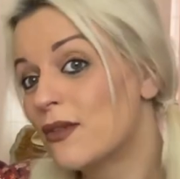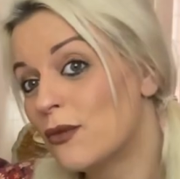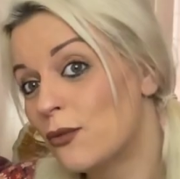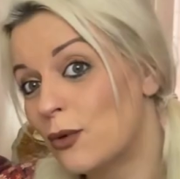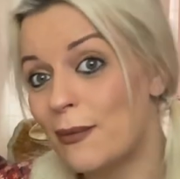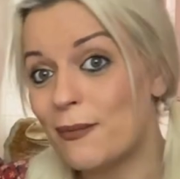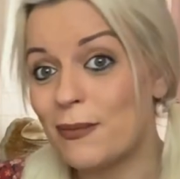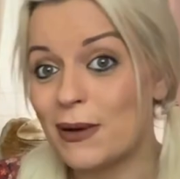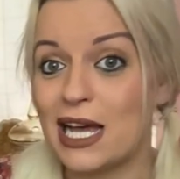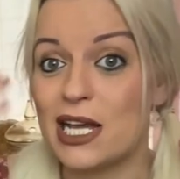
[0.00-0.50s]

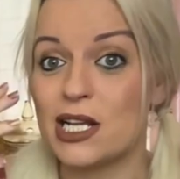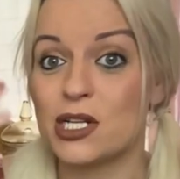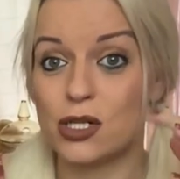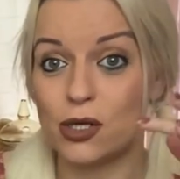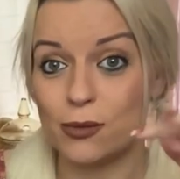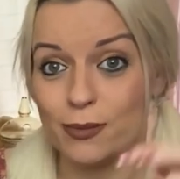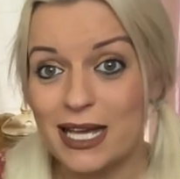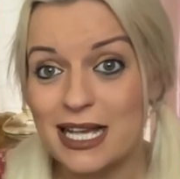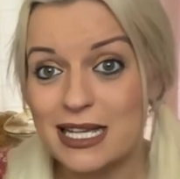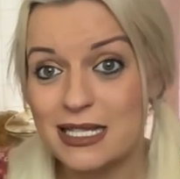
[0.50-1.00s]
Whiplash.
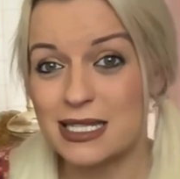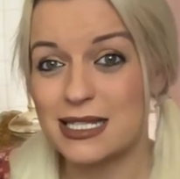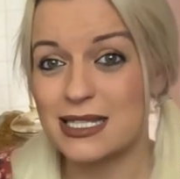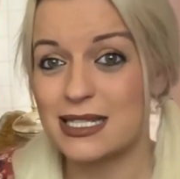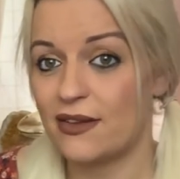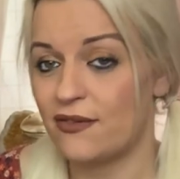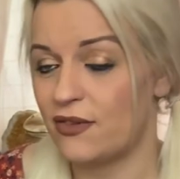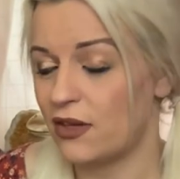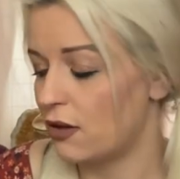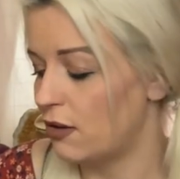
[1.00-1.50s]
Your person is
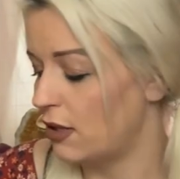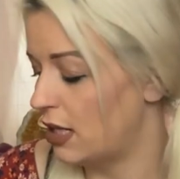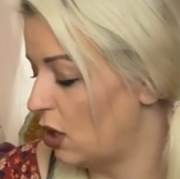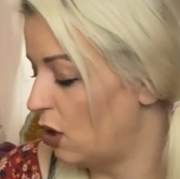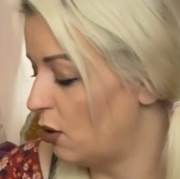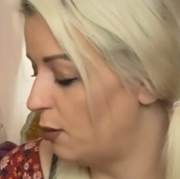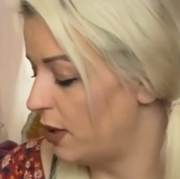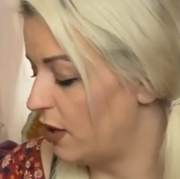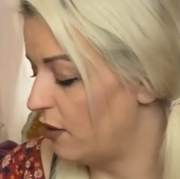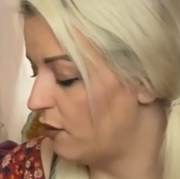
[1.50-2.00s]
giving you a
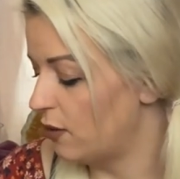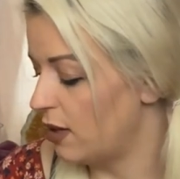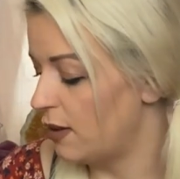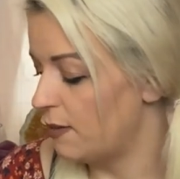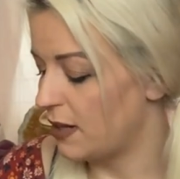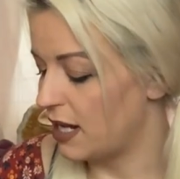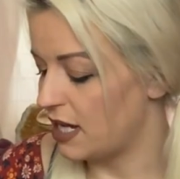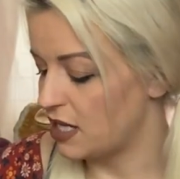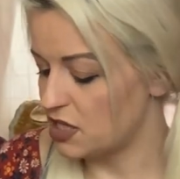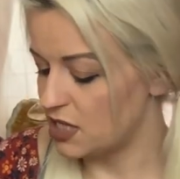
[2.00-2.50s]
little bit of
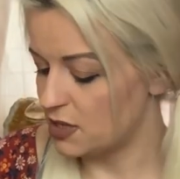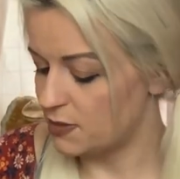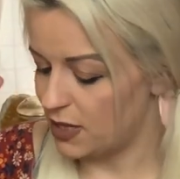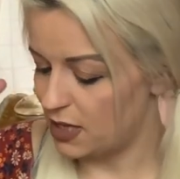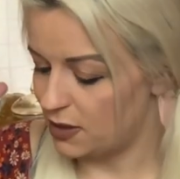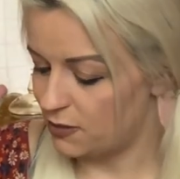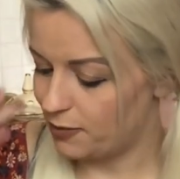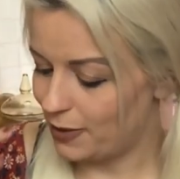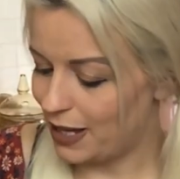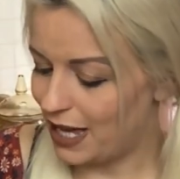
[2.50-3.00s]
whiplash. It's
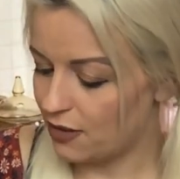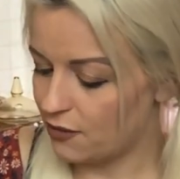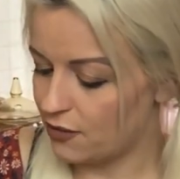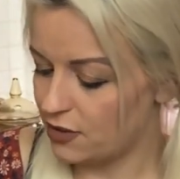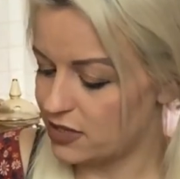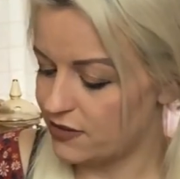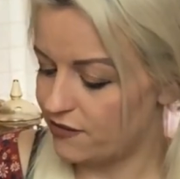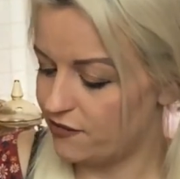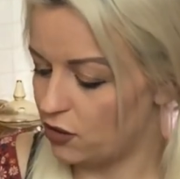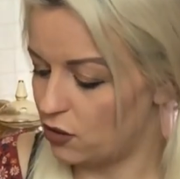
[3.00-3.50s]
been
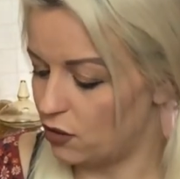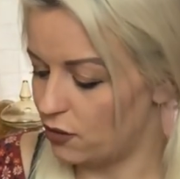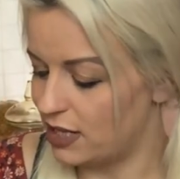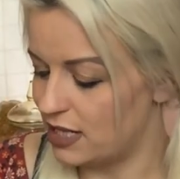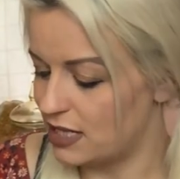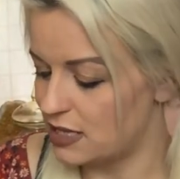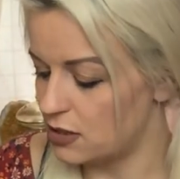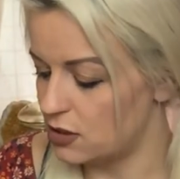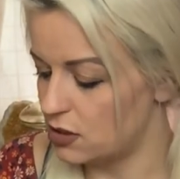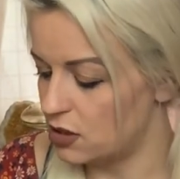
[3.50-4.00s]
backwards,
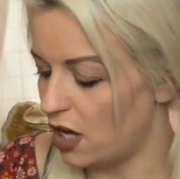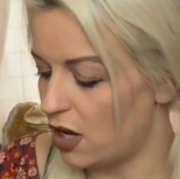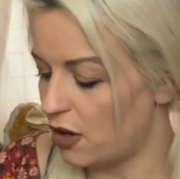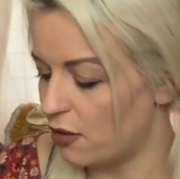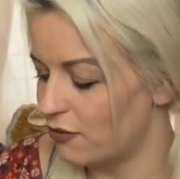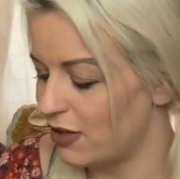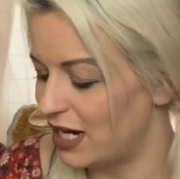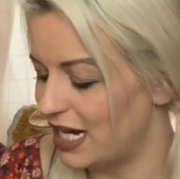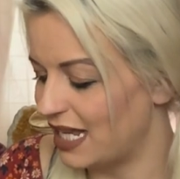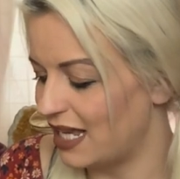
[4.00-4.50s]
forwards,
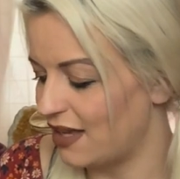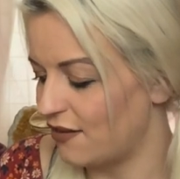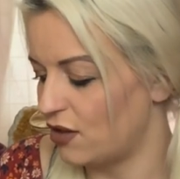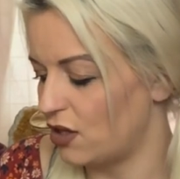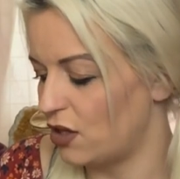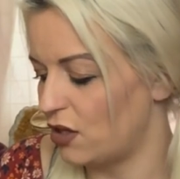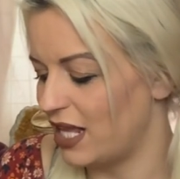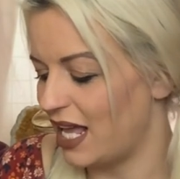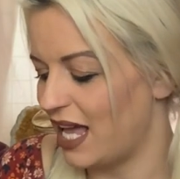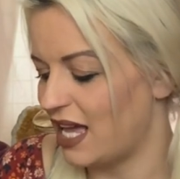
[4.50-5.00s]
not really giving
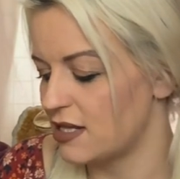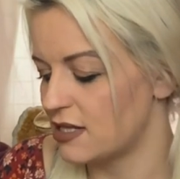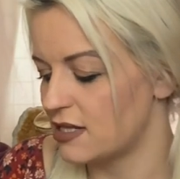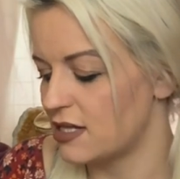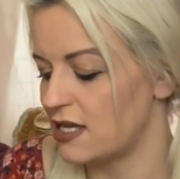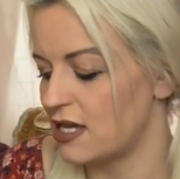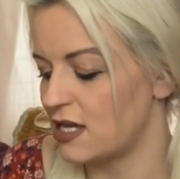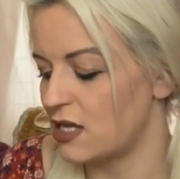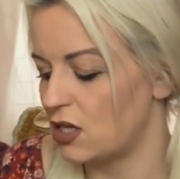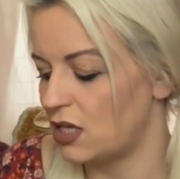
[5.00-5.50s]
you the
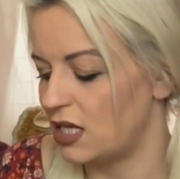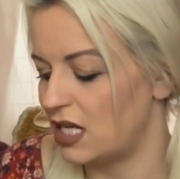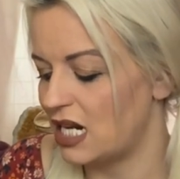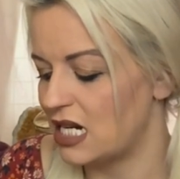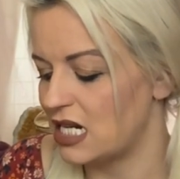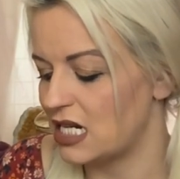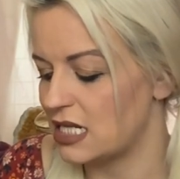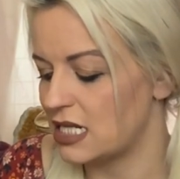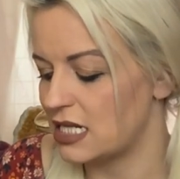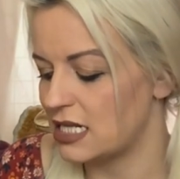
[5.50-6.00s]
answers that you
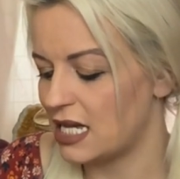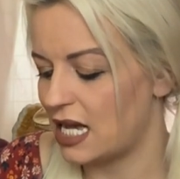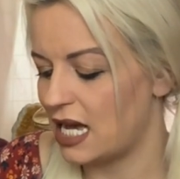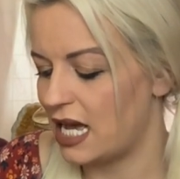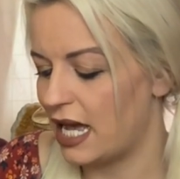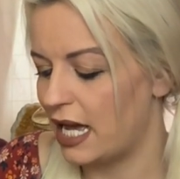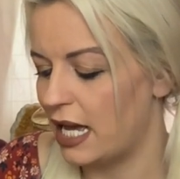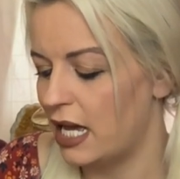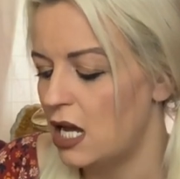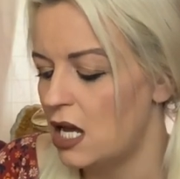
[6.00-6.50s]
need and
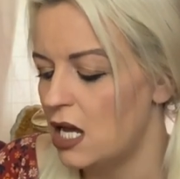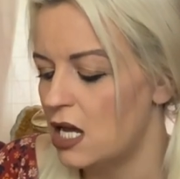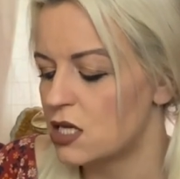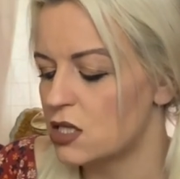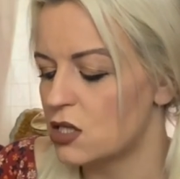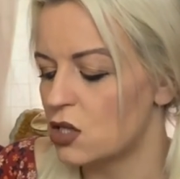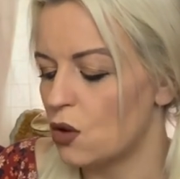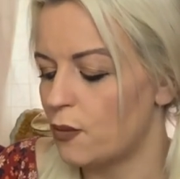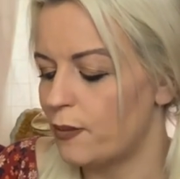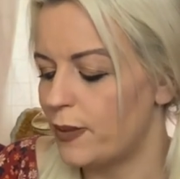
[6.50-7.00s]
desire.
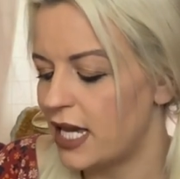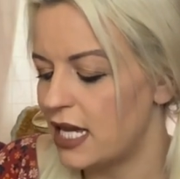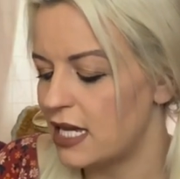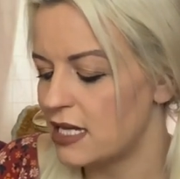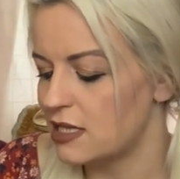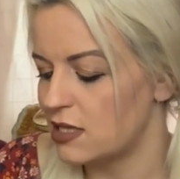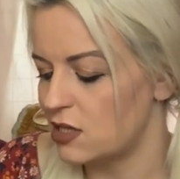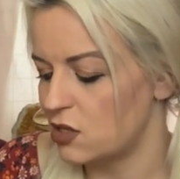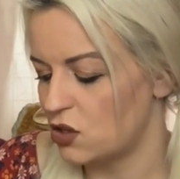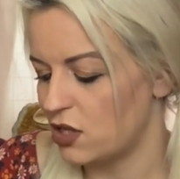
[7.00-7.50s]
So your
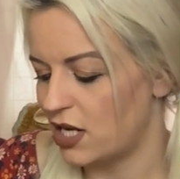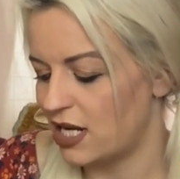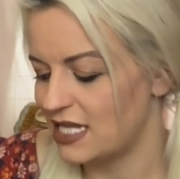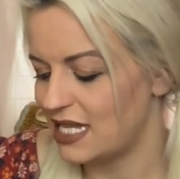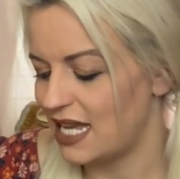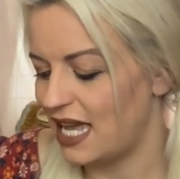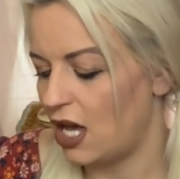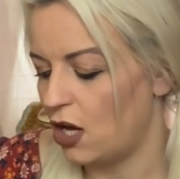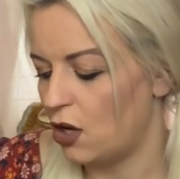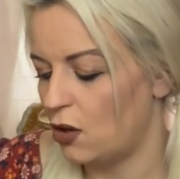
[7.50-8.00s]
person is trying
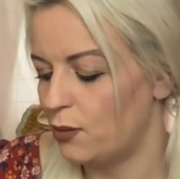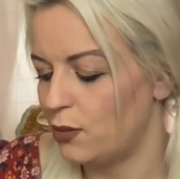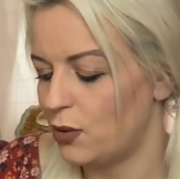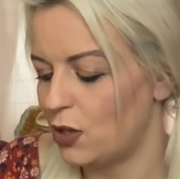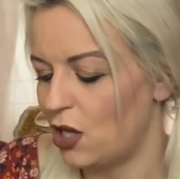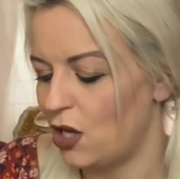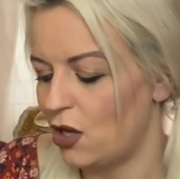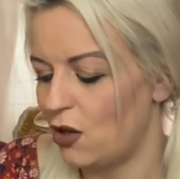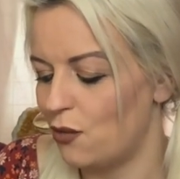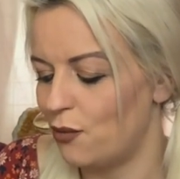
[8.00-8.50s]
to help
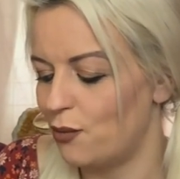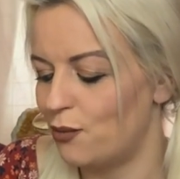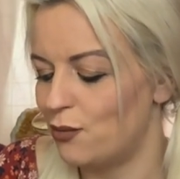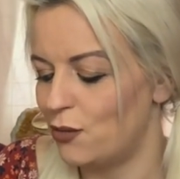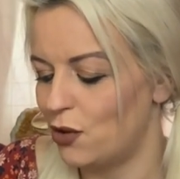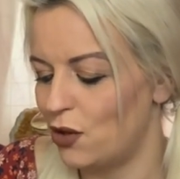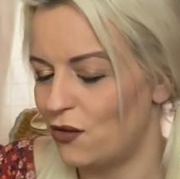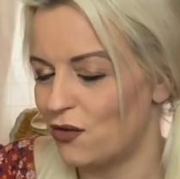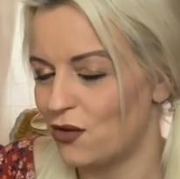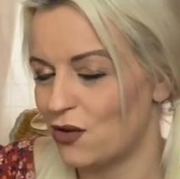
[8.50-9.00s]
you
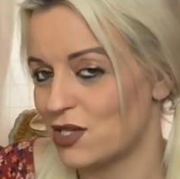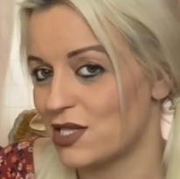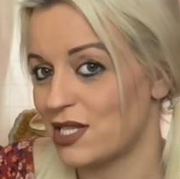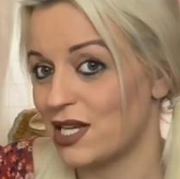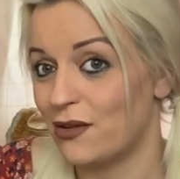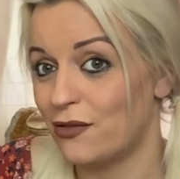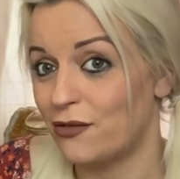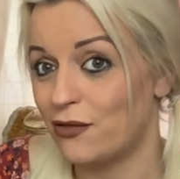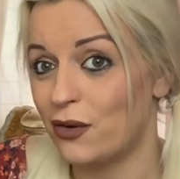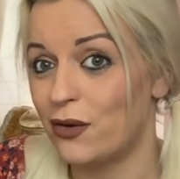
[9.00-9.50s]
move
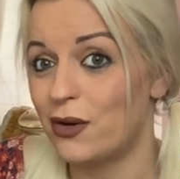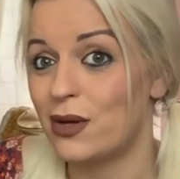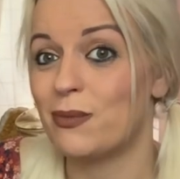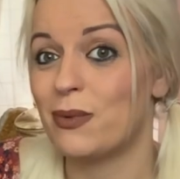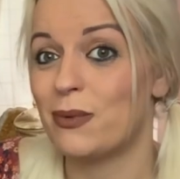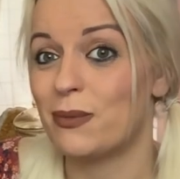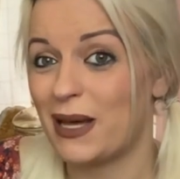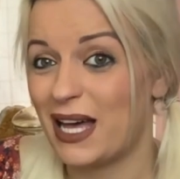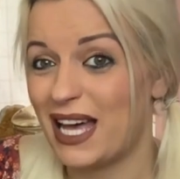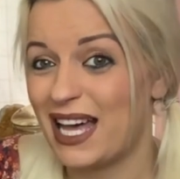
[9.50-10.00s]
yourself forward,
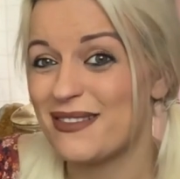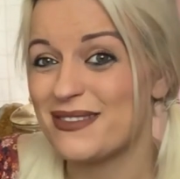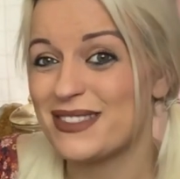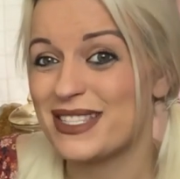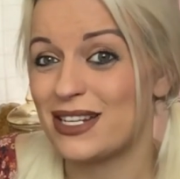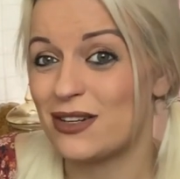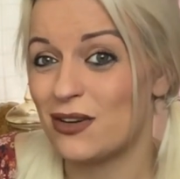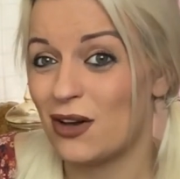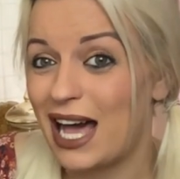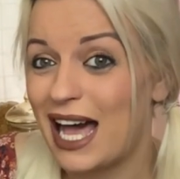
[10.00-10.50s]
but perhaps
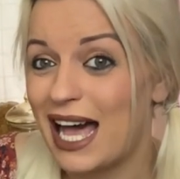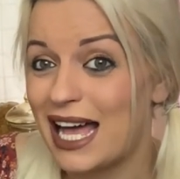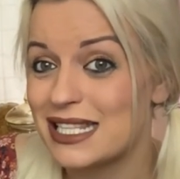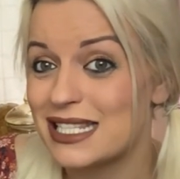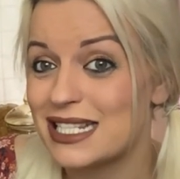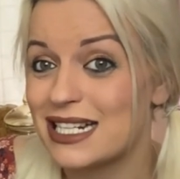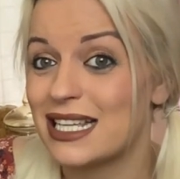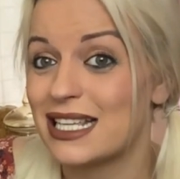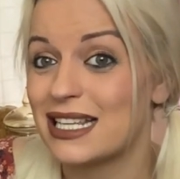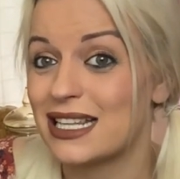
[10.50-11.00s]
they're not
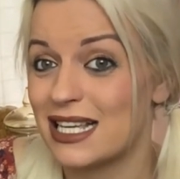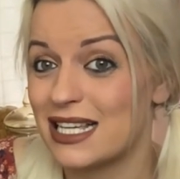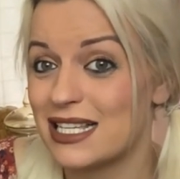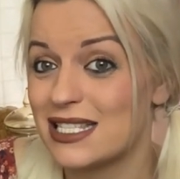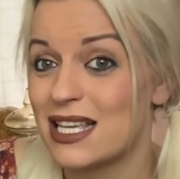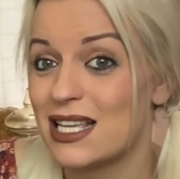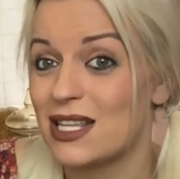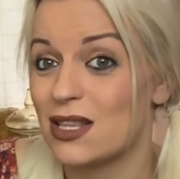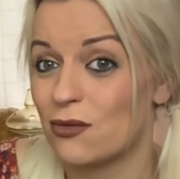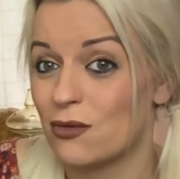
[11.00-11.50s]
handling
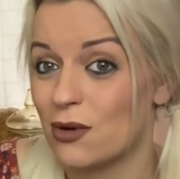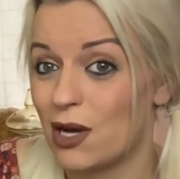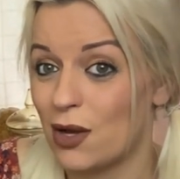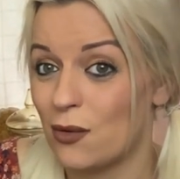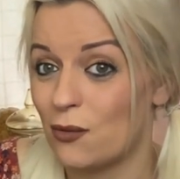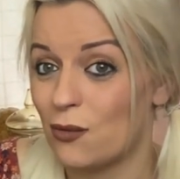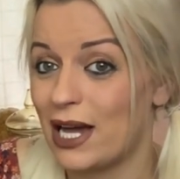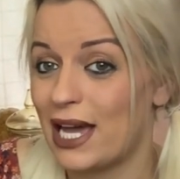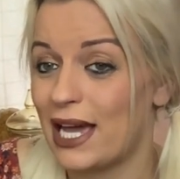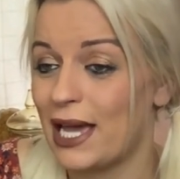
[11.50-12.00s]
this in the
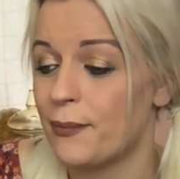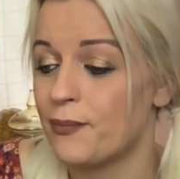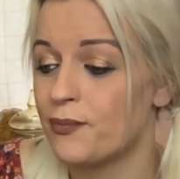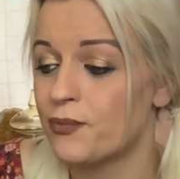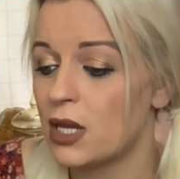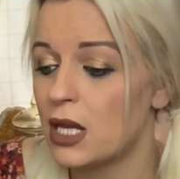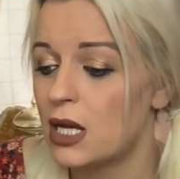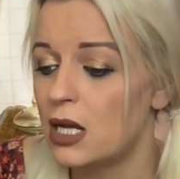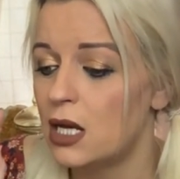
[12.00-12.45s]
right way.